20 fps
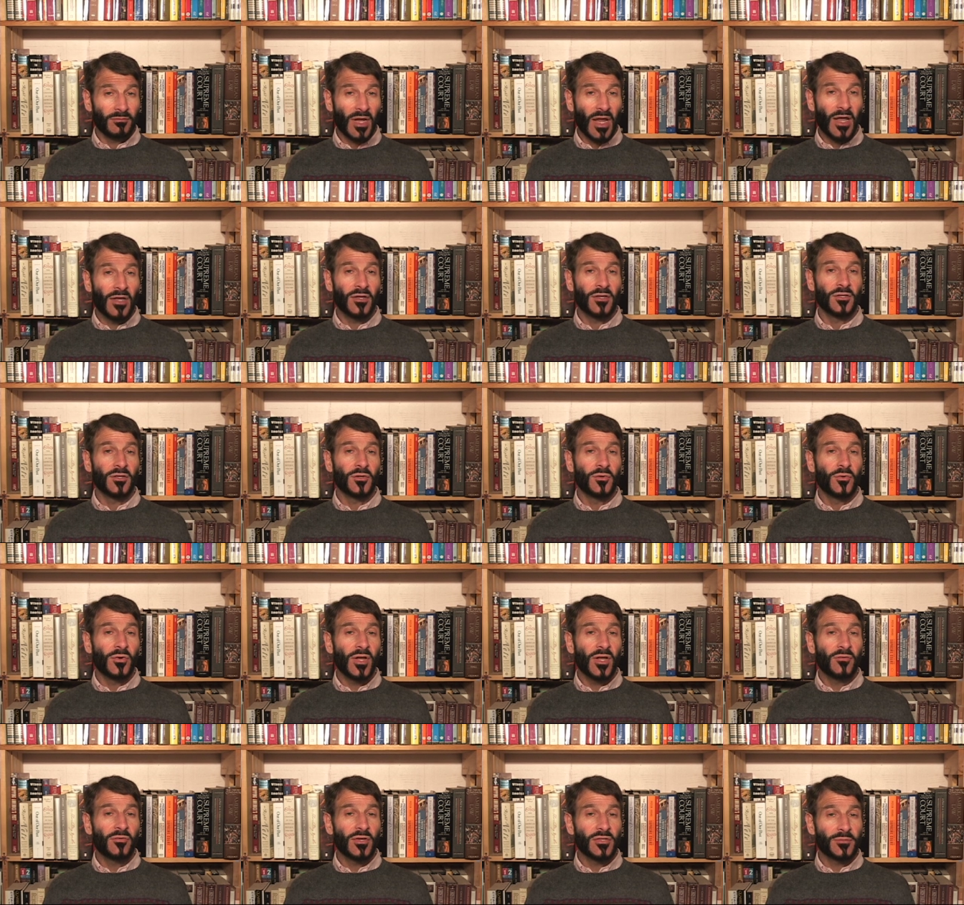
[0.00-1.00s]
and the
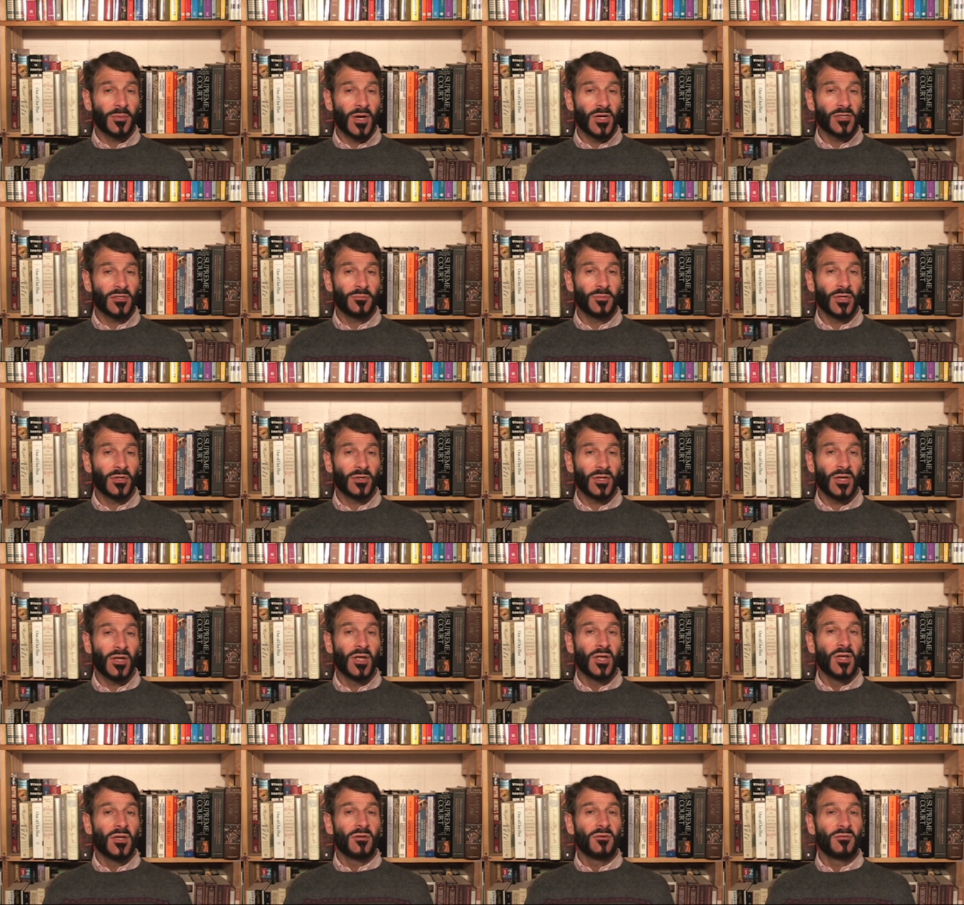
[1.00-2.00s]
degree of responsibility
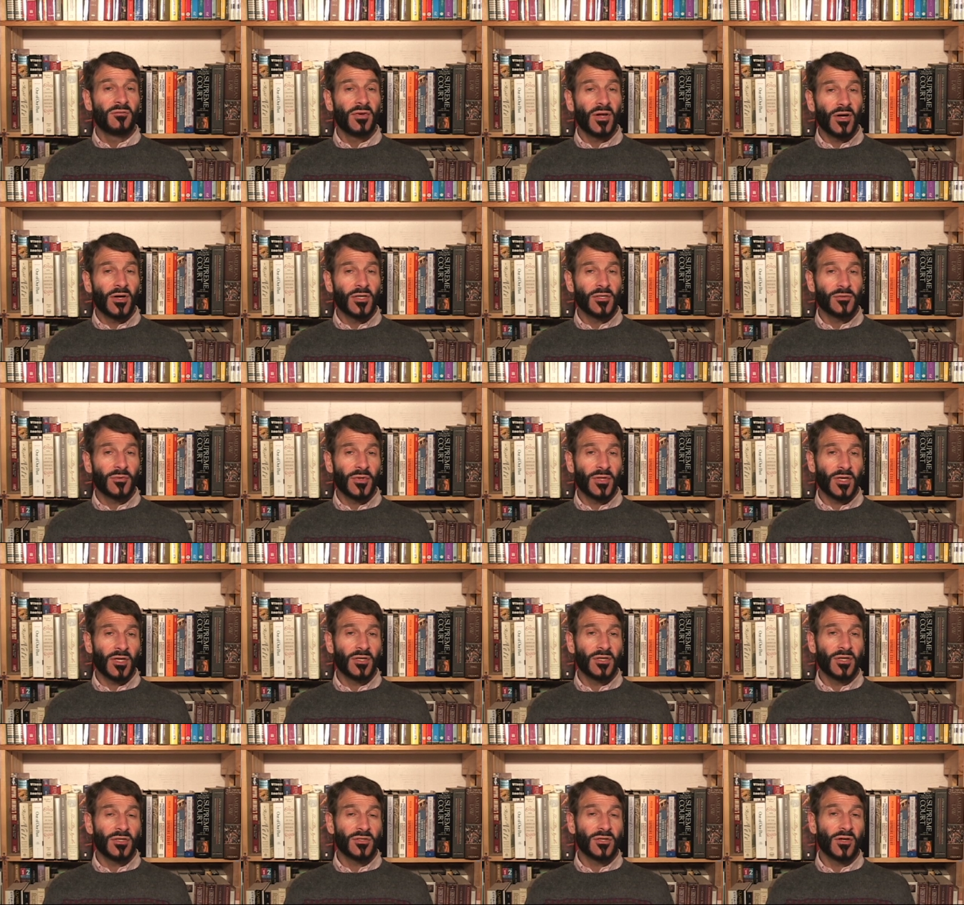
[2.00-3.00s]
varies with the
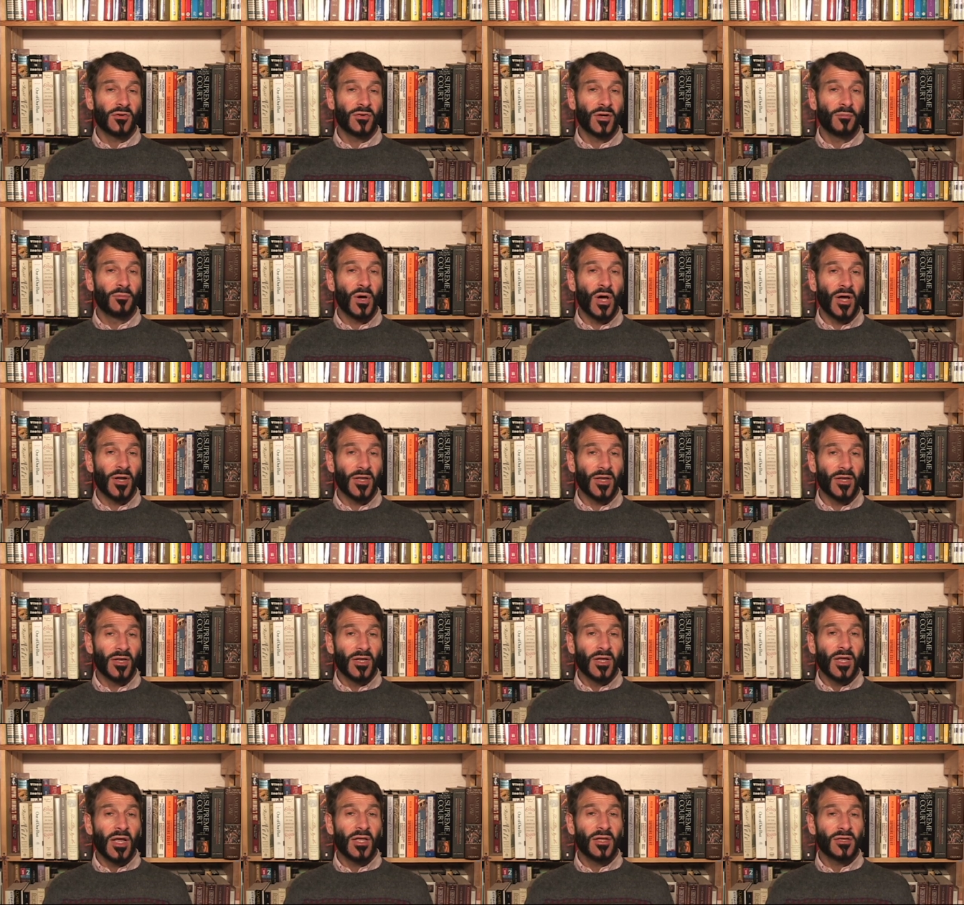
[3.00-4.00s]
condition of our body
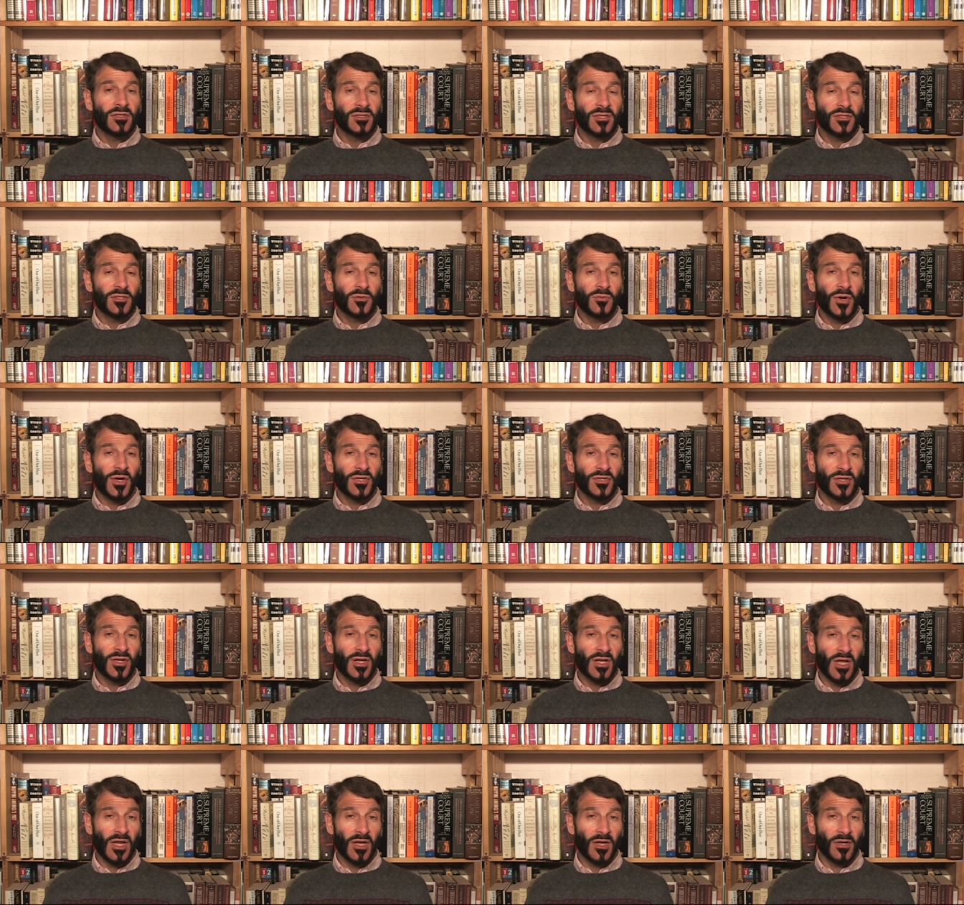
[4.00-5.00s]
and the situation
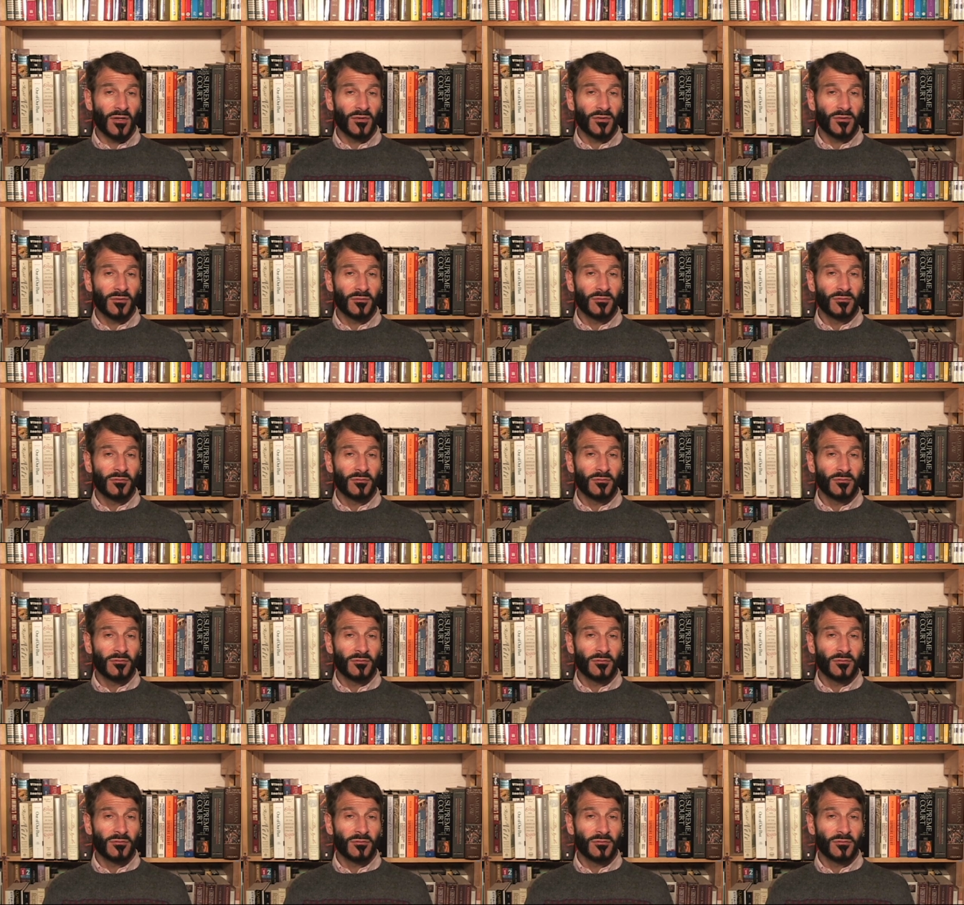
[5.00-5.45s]
at hand.